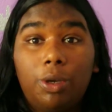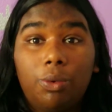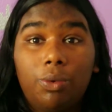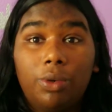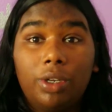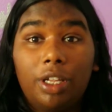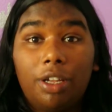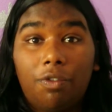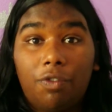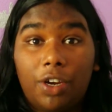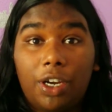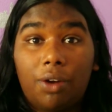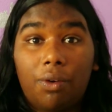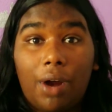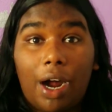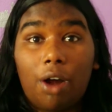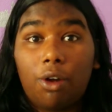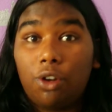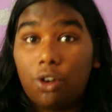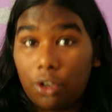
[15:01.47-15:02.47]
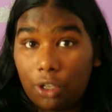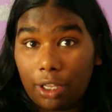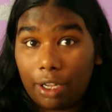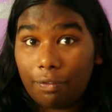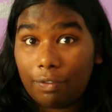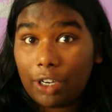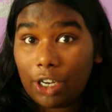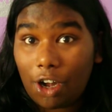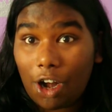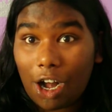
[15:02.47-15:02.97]
you really figure out your
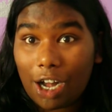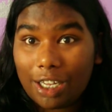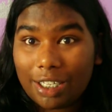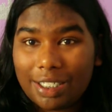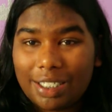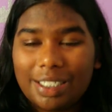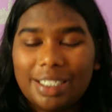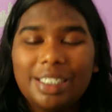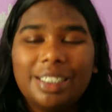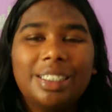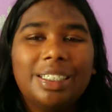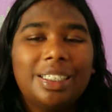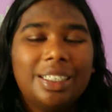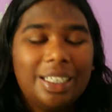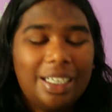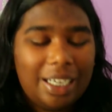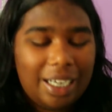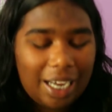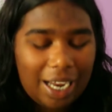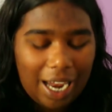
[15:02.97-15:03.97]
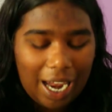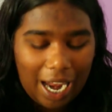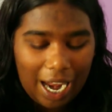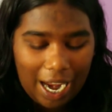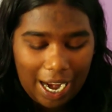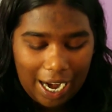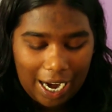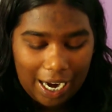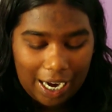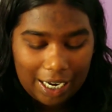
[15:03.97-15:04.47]
living cost.
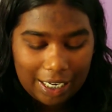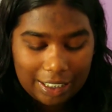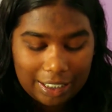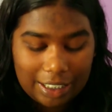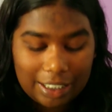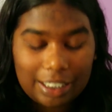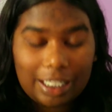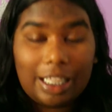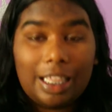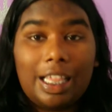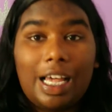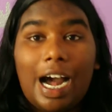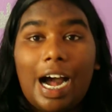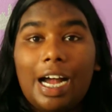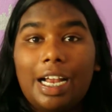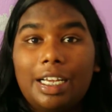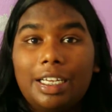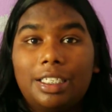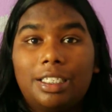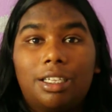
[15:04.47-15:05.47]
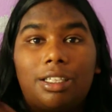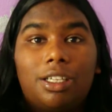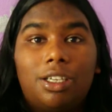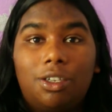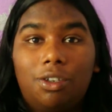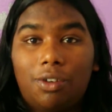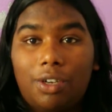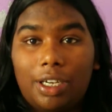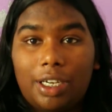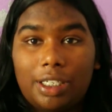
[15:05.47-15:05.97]
And that is something
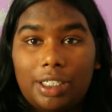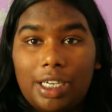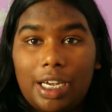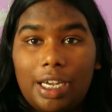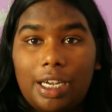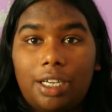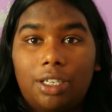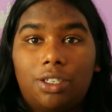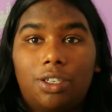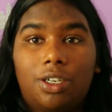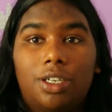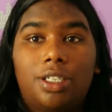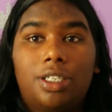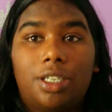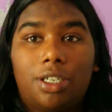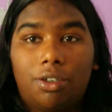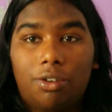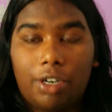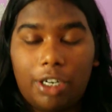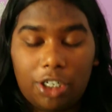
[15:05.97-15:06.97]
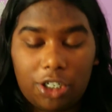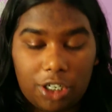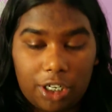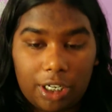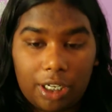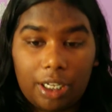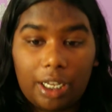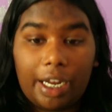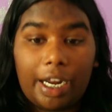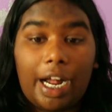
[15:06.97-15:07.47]
you can take into
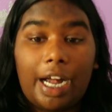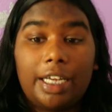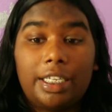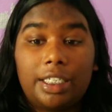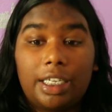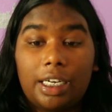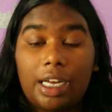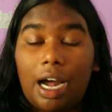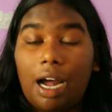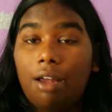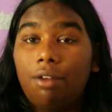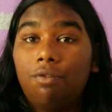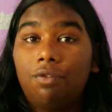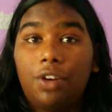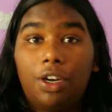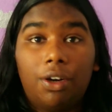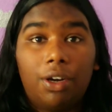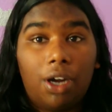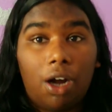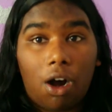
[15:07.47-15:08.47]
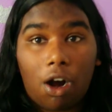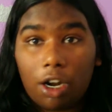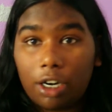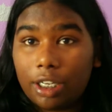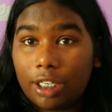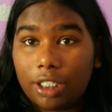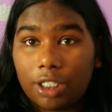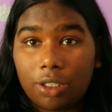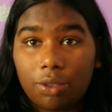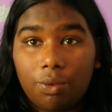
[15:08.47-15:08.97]
consideration. Like I said, I'm very
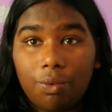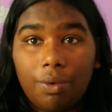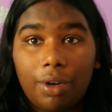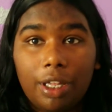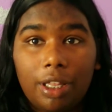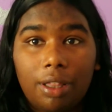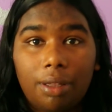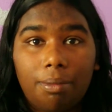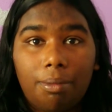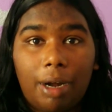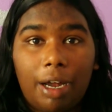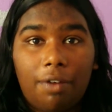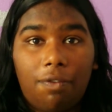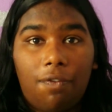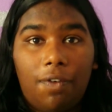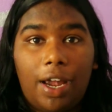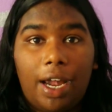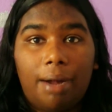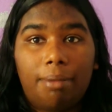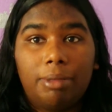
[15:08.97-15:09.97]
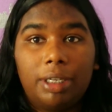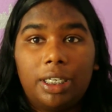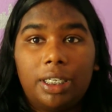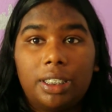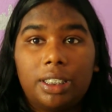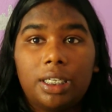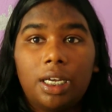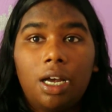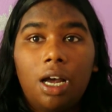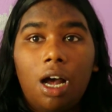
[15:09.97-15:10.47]
honest with my
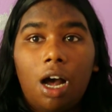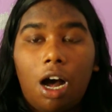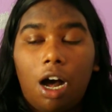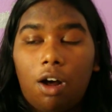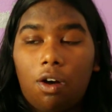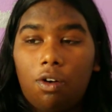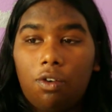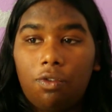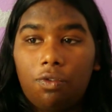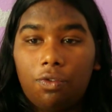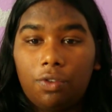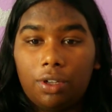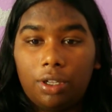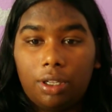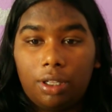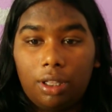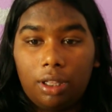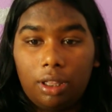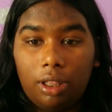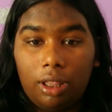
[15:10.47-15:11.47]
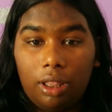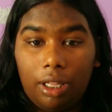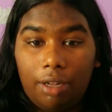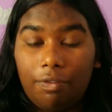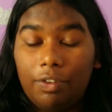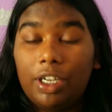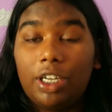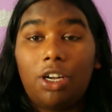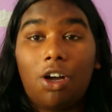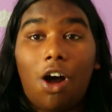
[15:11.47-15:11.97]
families of
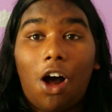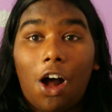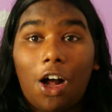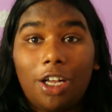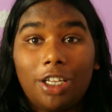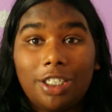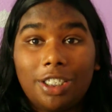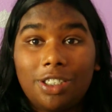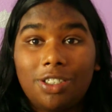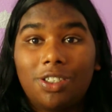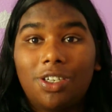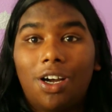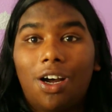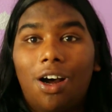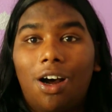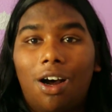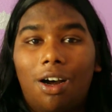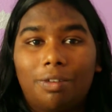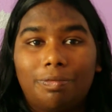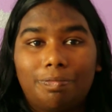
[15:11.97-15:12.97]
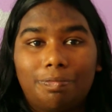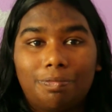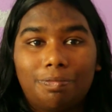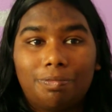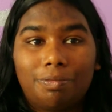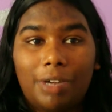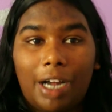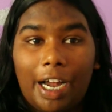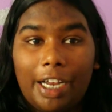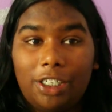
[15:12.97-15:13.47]
living cost.
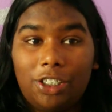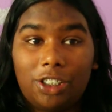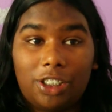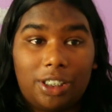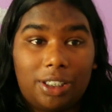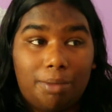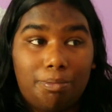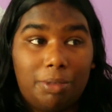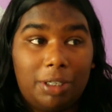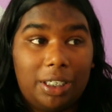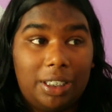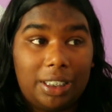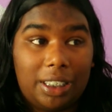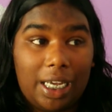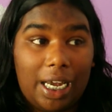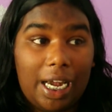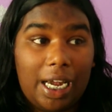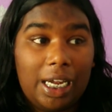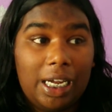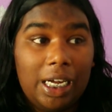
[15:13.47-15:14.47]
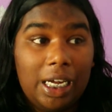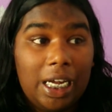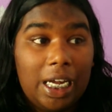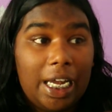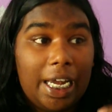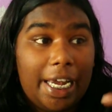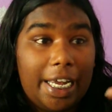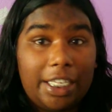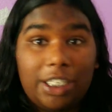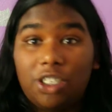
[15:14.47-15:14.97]
I just simply say
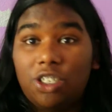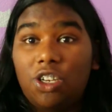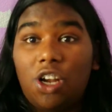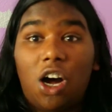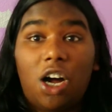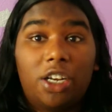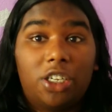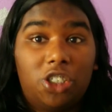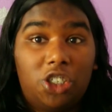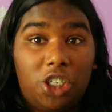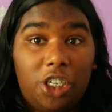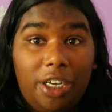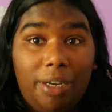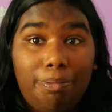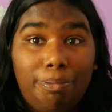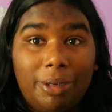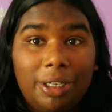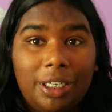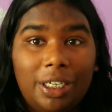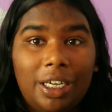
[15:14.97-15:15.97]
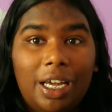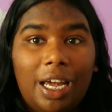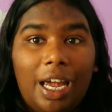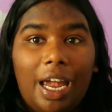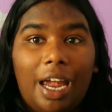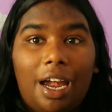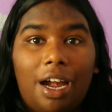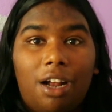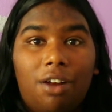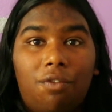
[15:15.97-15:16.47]
it's not cheap.
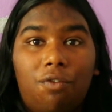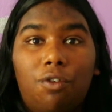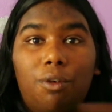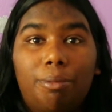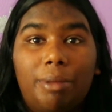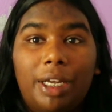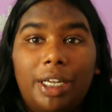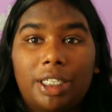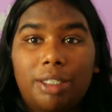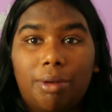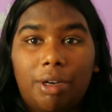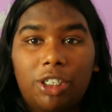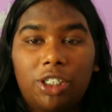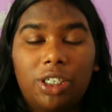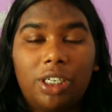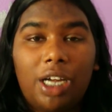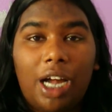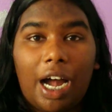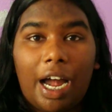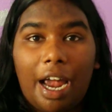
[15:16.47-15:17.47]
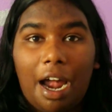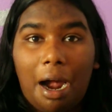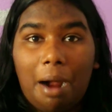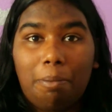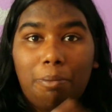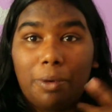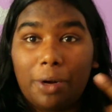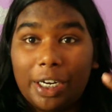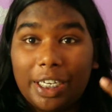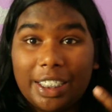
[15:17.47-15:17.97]
And for me especially, I
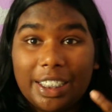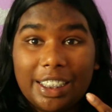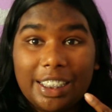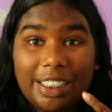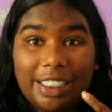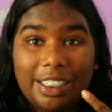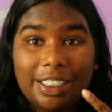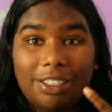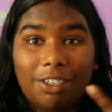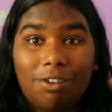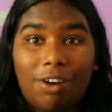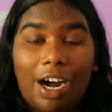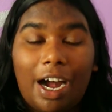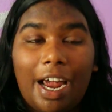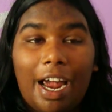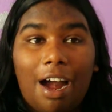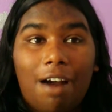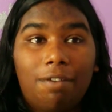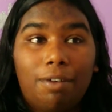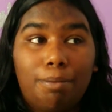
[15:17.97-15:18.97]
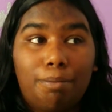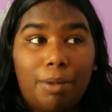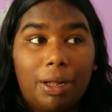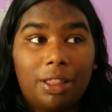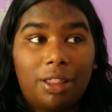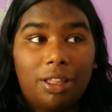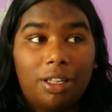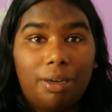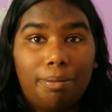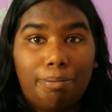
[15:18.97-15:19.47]
have braces, so I have a
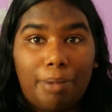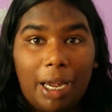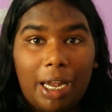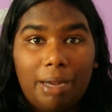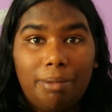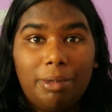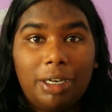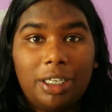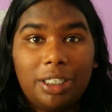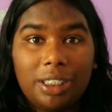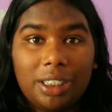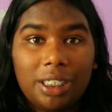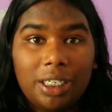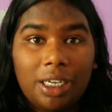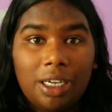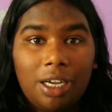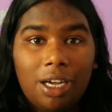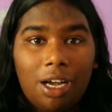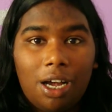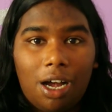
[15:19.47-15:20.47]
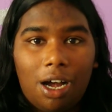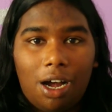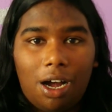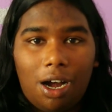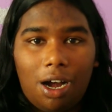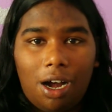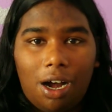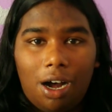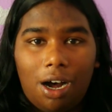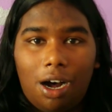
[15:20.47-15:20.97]
monthly payment
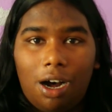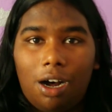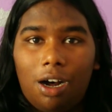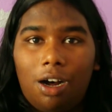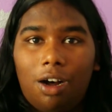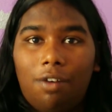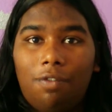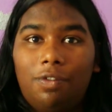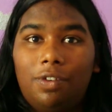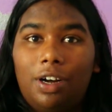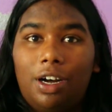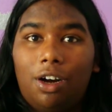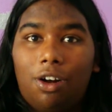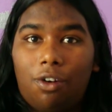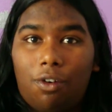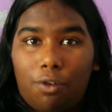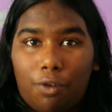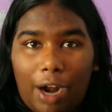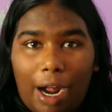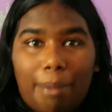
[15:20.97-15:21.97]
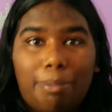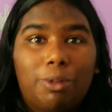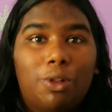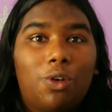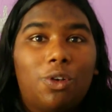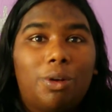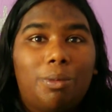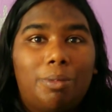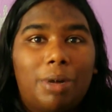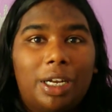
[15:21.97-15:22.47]
of a crap
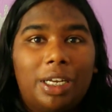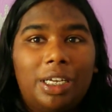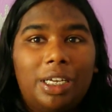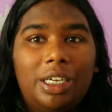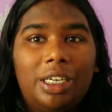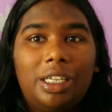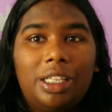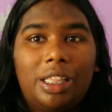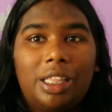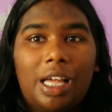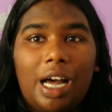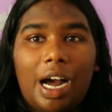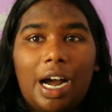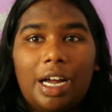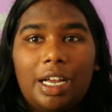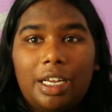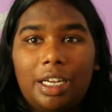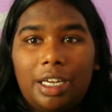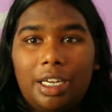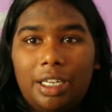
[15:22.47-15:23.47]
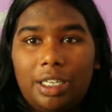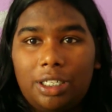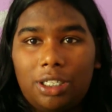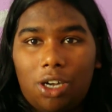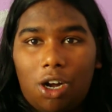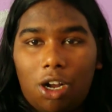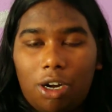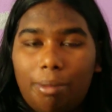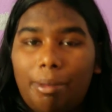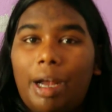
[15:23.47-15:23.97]
load of money that is
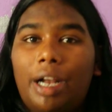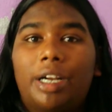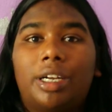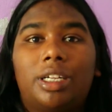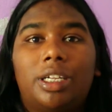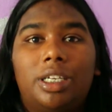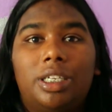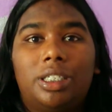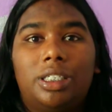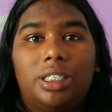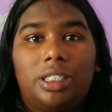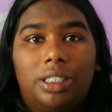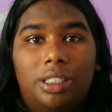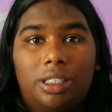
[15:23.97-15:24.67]
automatically